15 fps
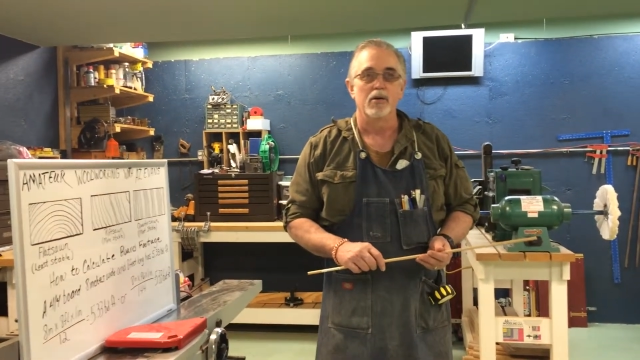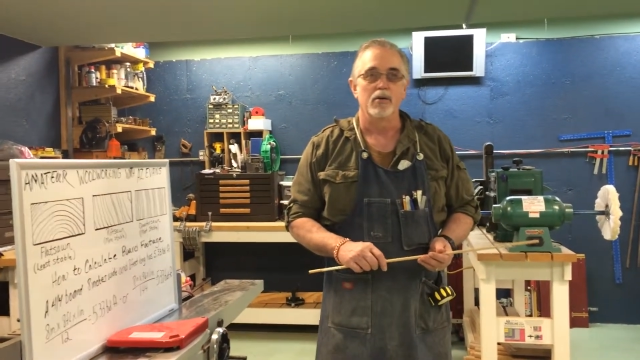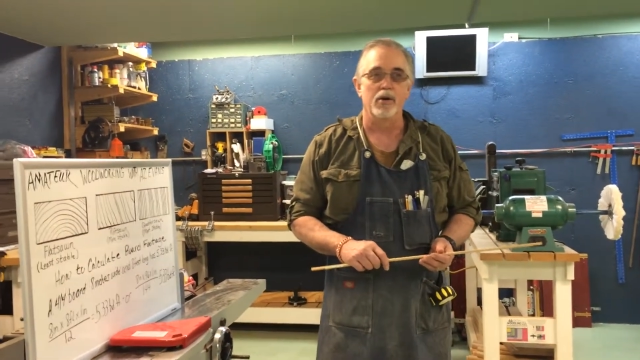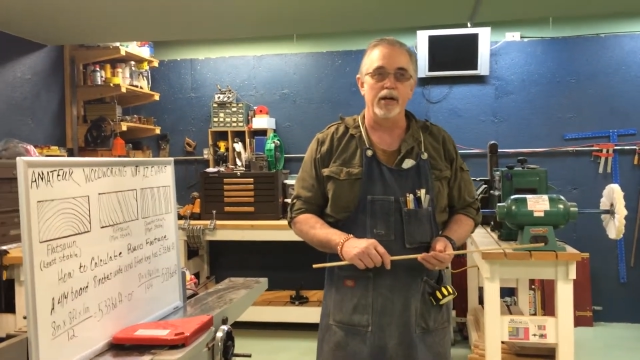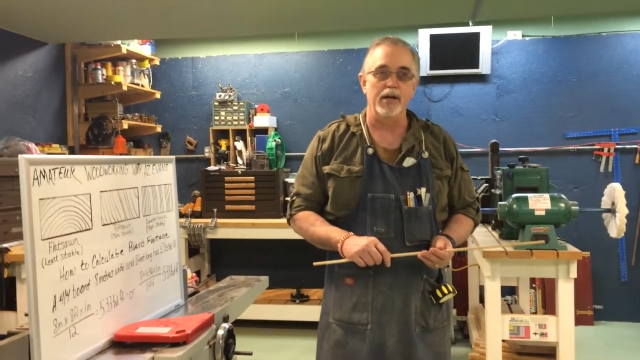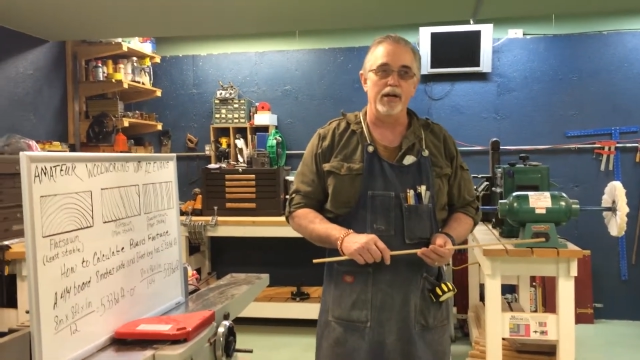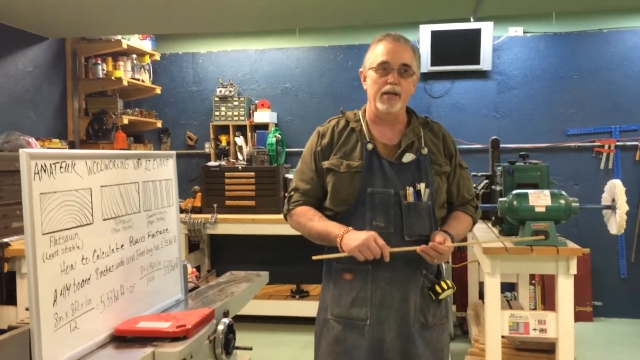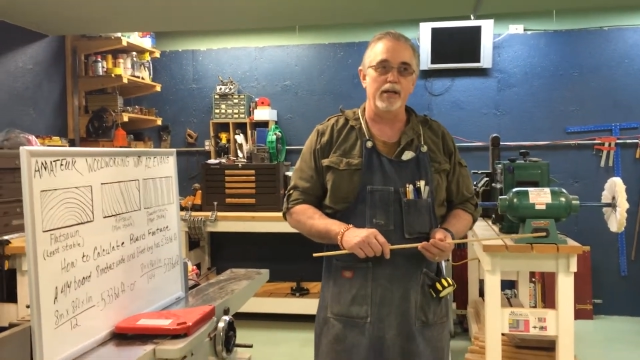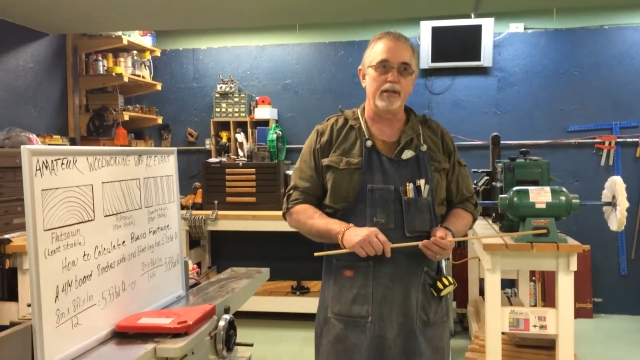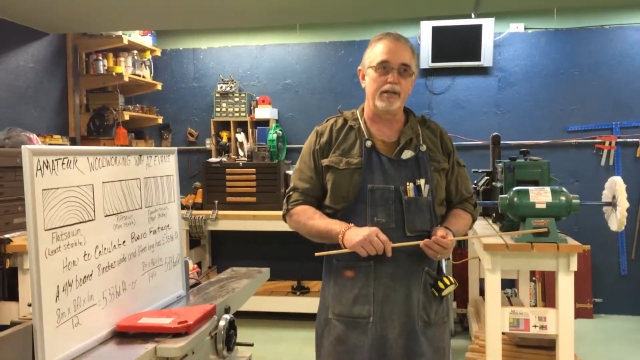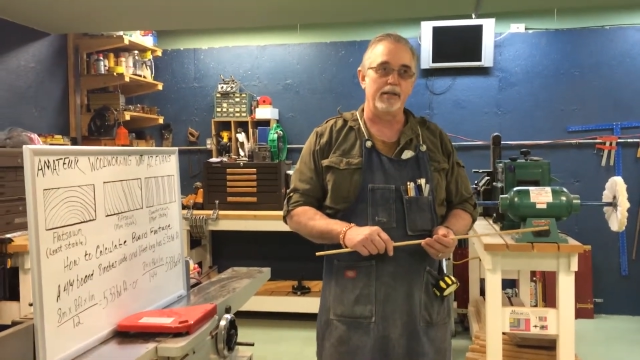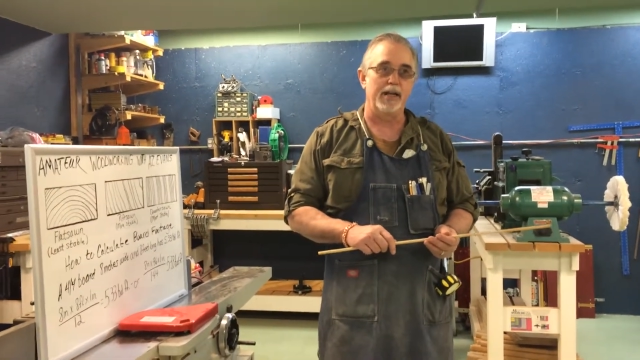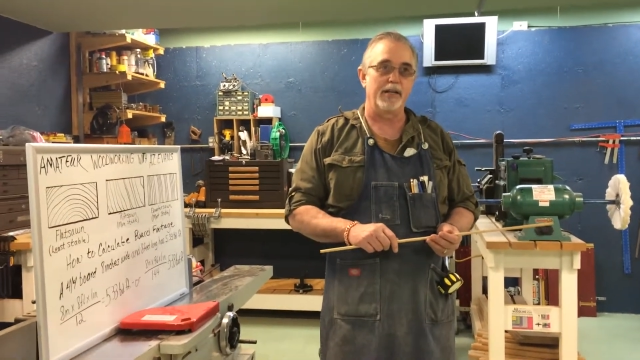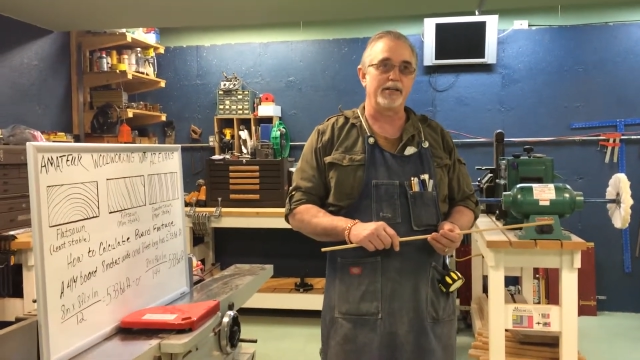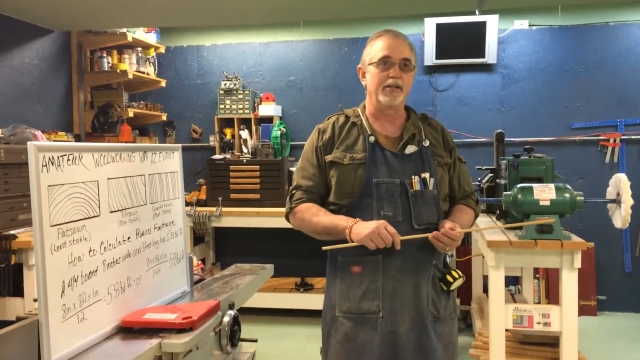
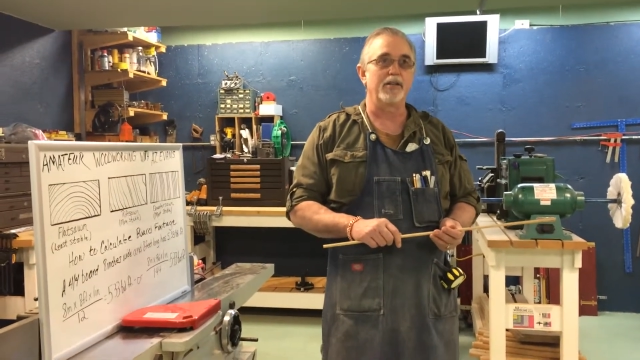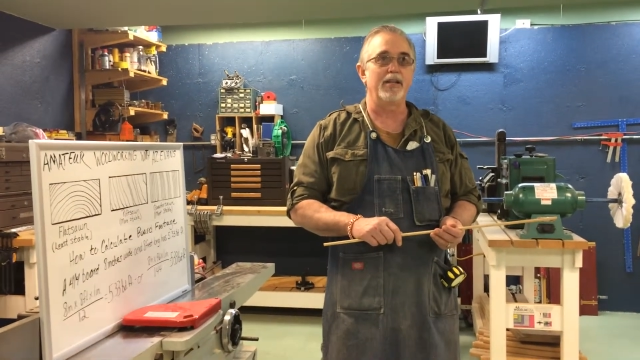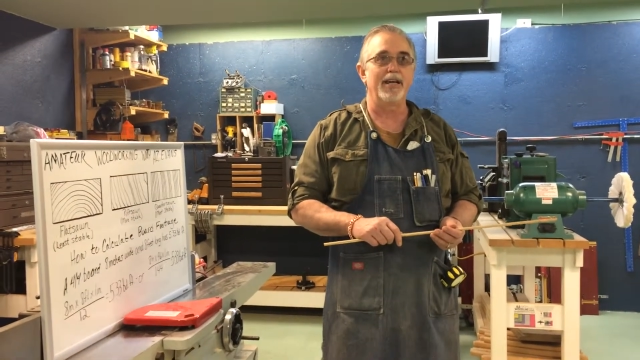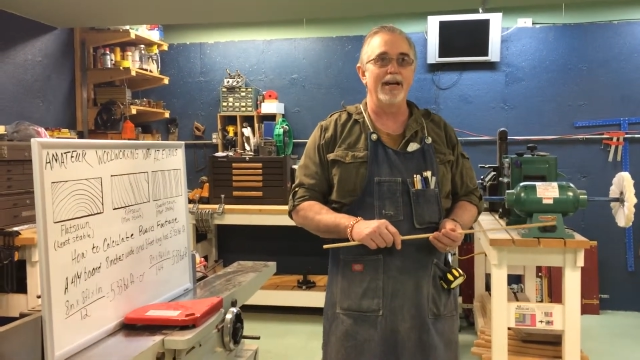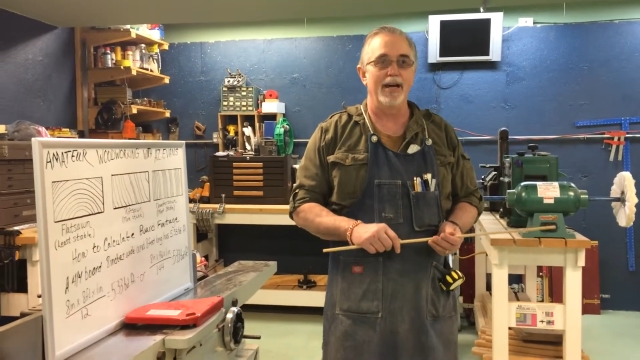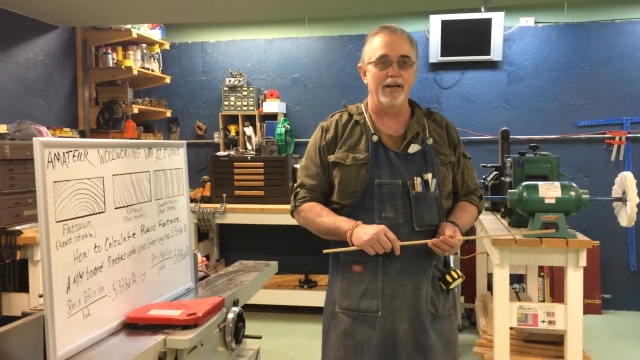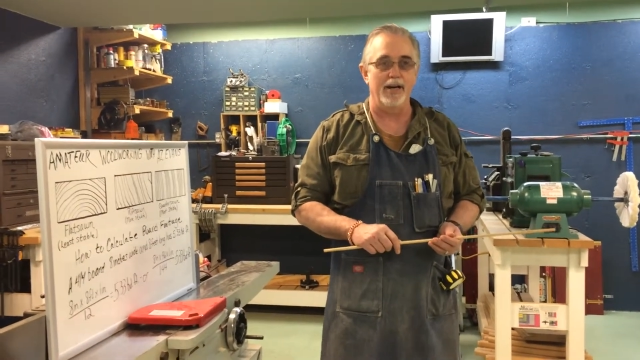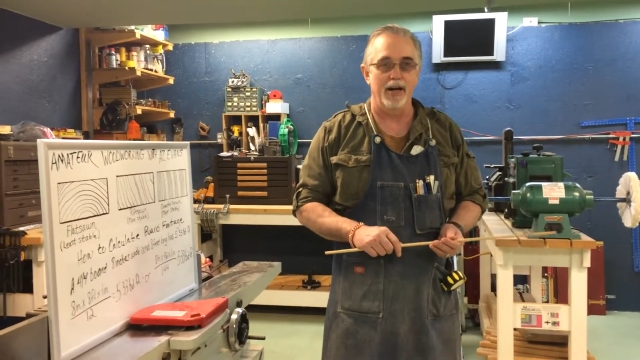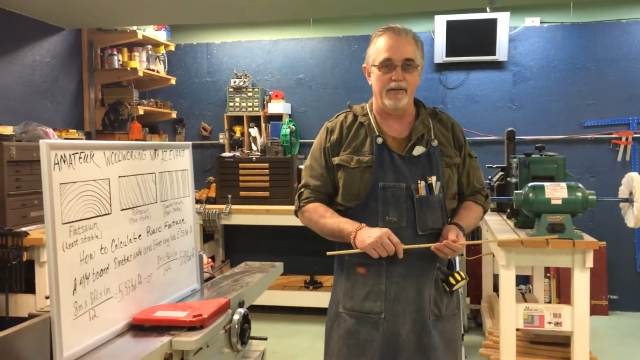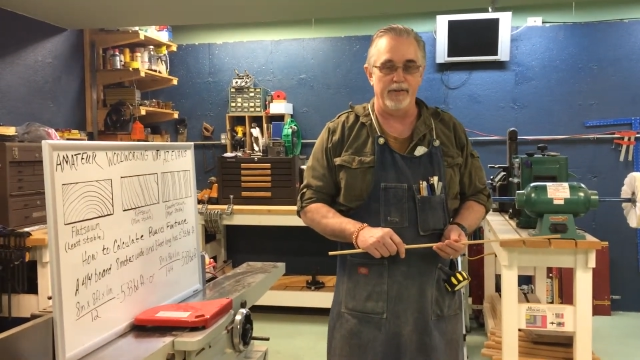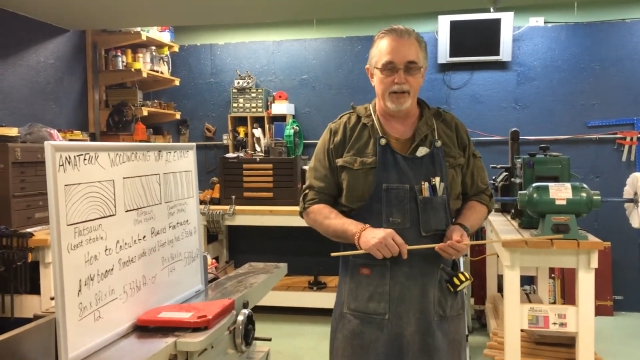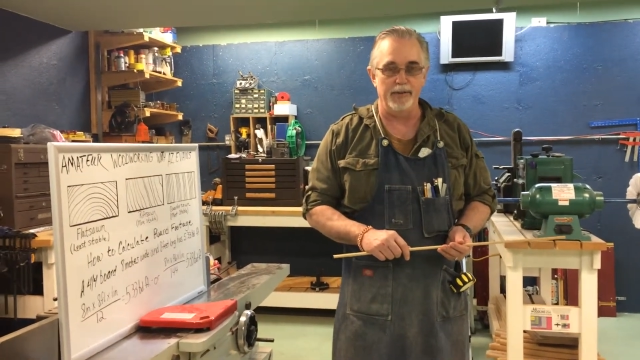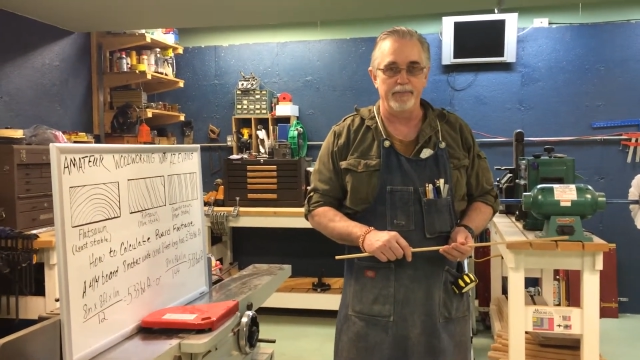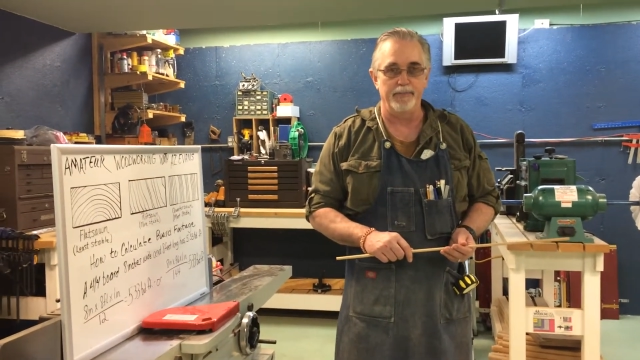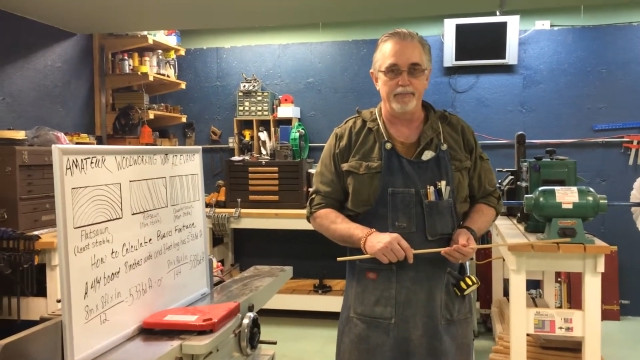we get to the end of
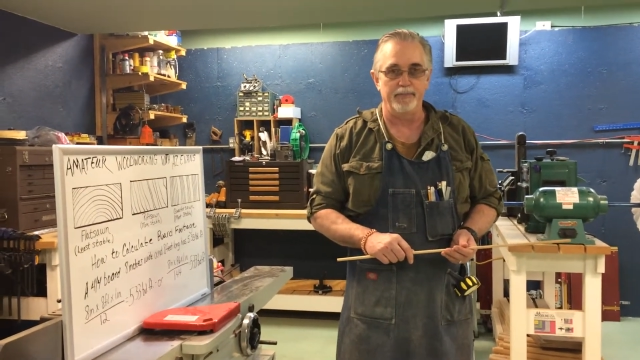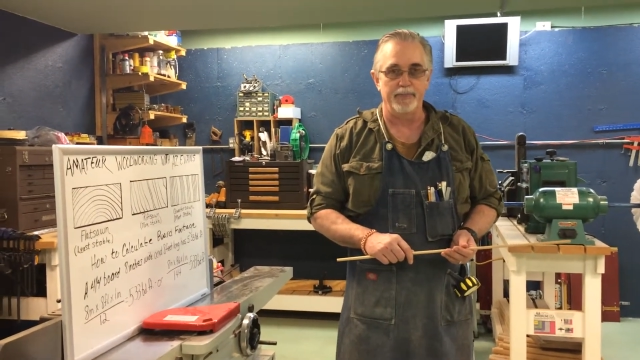it,